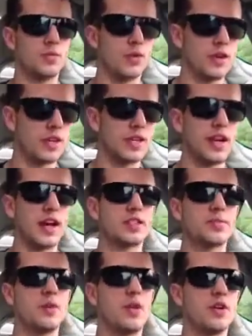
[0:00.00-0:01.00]
Really
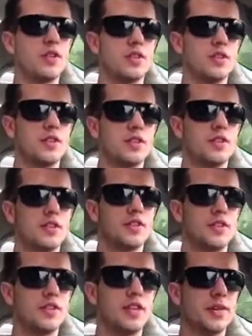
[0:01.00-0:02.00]
nice mall.
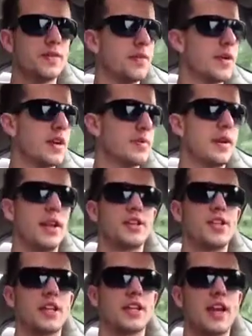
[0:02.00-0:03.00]
Definitely recommend it.
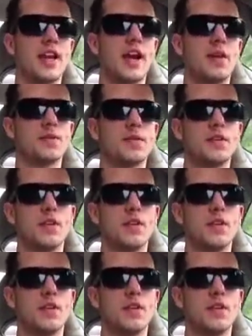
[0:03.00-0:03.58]
Check that out.